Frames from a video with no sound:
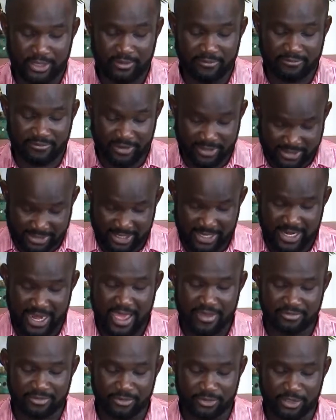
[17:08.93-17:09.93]
Verse
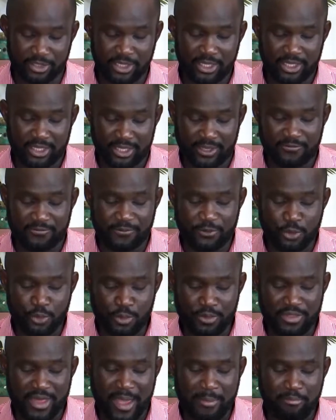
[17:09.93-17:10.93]
11, if
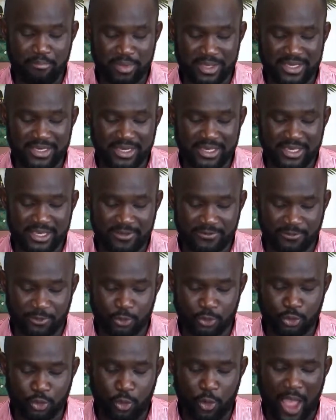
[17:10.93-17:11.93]
you then being
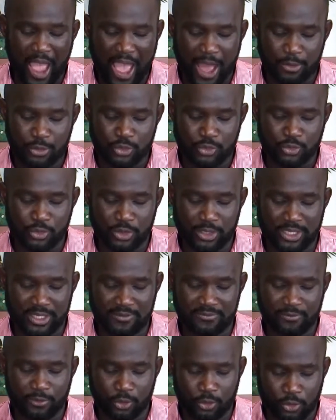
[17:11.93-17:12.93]
evil know how to
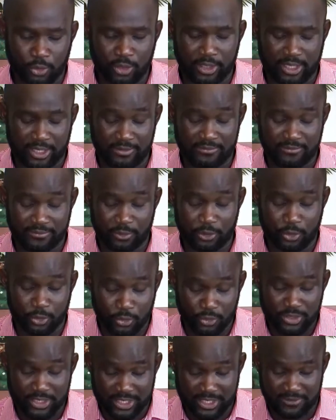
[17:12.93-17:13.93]
give
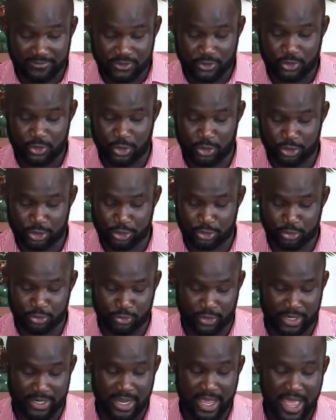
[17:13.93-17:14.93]
good gifts to your
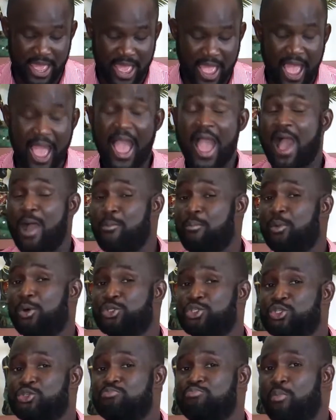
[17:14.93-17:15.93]
children, how
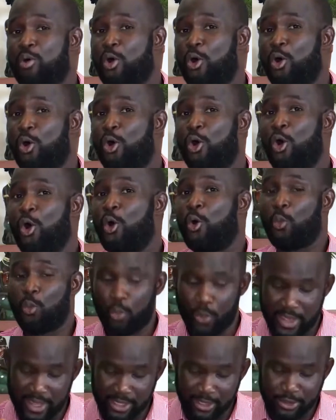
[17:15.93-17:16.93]
much more
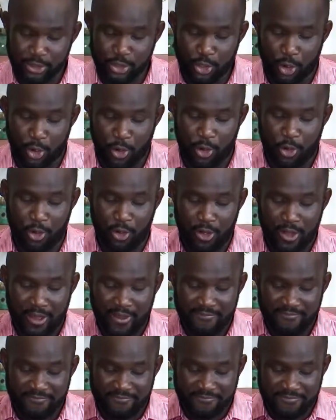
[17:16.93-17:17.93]
will your
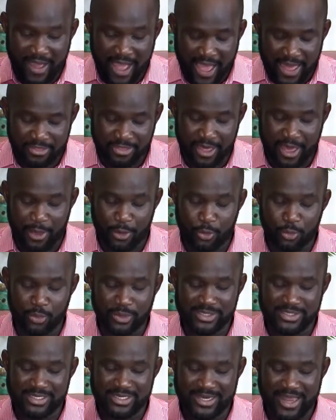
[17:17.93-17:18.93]
Father who
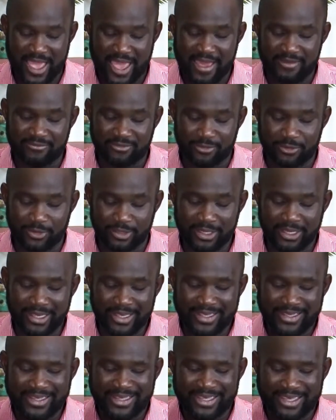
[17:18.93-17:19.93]
is in heaven
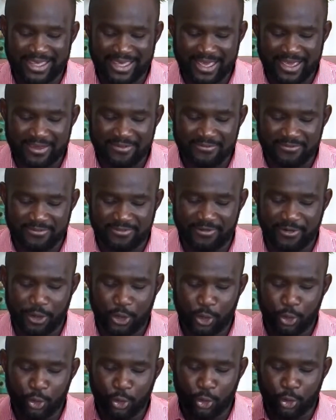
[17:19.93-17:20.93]
give
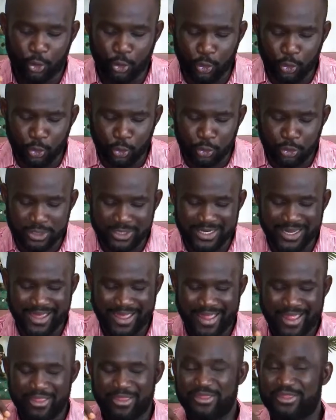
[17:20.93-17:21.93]
good
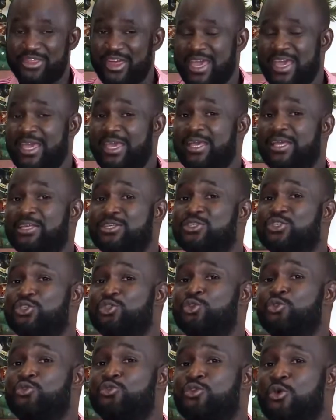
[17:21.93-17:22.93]
things
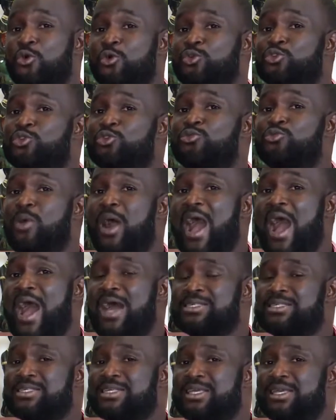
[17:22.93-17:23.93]
to those who
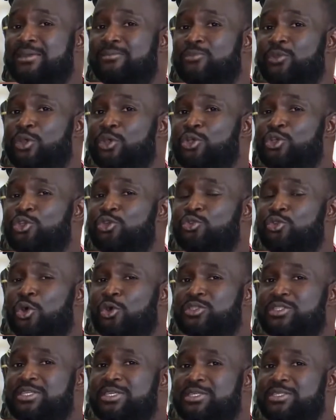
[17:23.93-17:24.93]
ask him? You
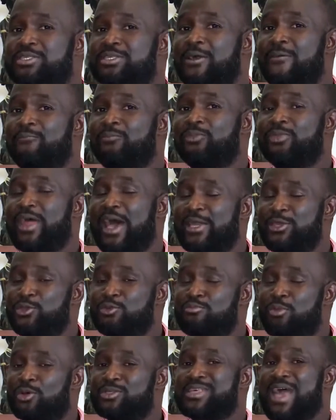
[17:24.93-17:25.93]
notice that you
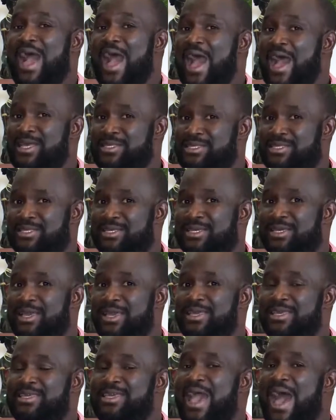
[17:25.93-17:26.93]
must ask.
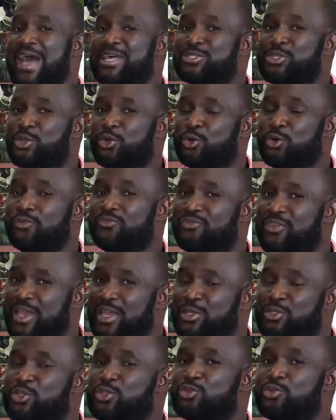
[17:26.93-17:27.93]
He has good
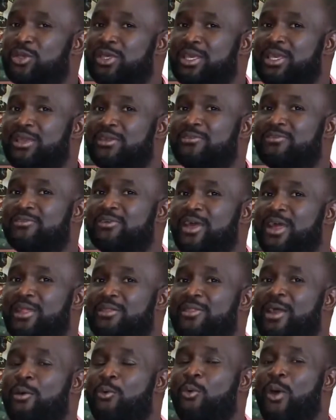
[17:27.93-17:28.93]
things to give.
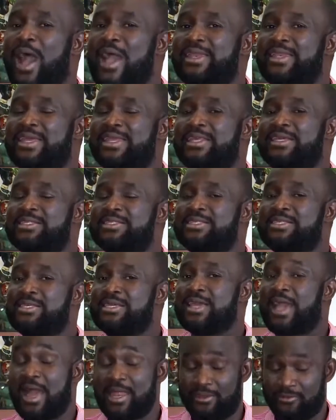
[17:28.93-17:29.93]
Then why didn't
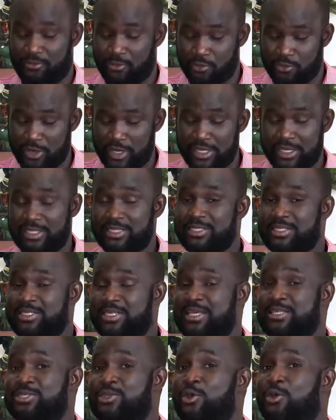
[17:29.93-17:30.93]
he? And if you read it, he
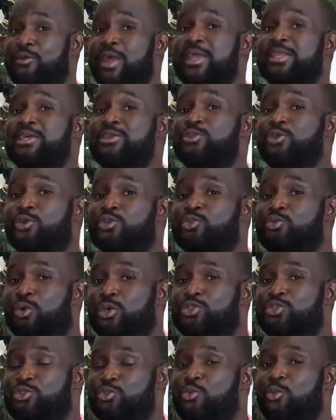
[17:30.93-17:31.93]
says he already knows
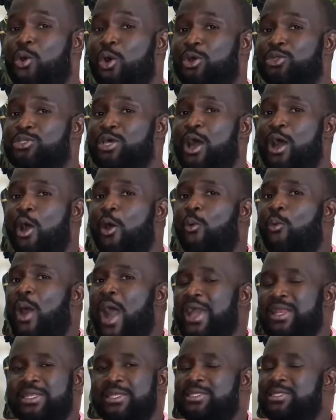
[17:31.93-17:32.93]
what you want.
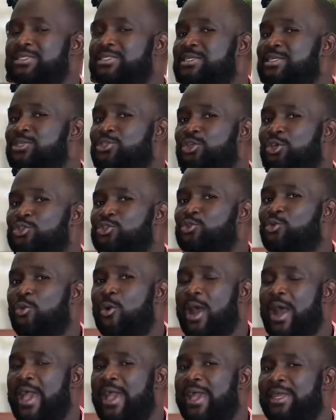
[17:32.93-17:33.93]
Why didn't he just
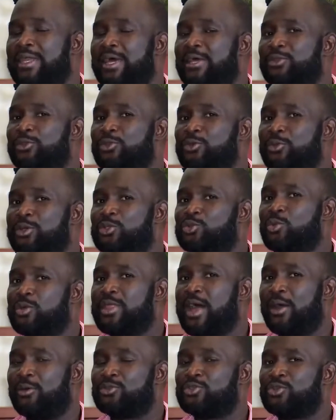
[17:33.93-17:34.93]
go ahead and do it
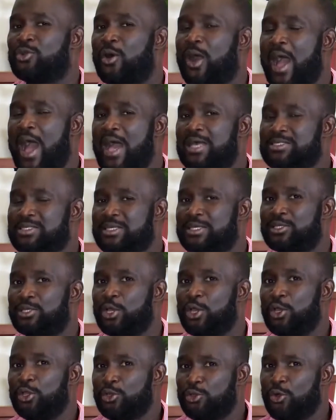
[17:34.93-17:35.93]
without your
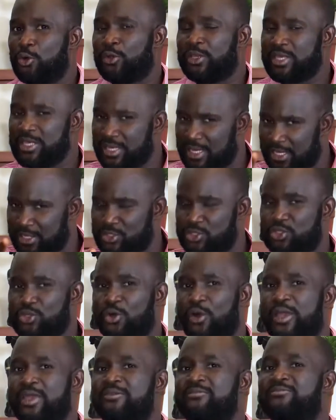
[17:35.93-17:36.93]
asking? No, he needs
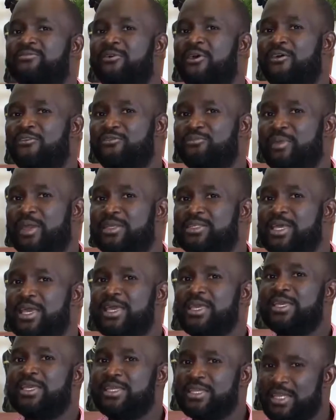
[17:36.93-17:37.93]
your involvement.
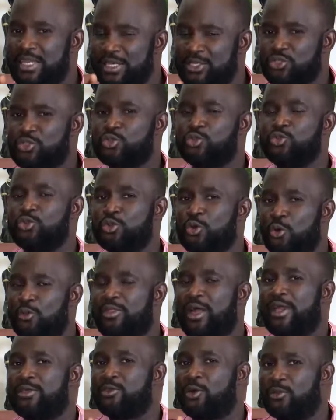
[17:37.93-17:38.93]
He needs to know
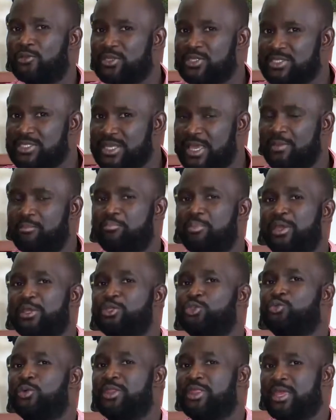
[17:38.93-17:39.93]
that you're on the same
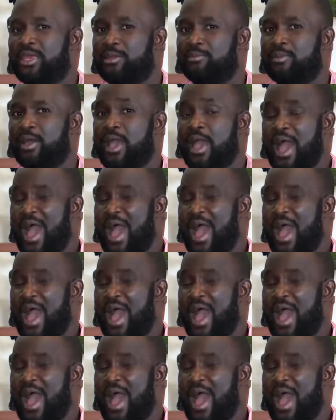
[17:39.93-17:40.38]
page with him.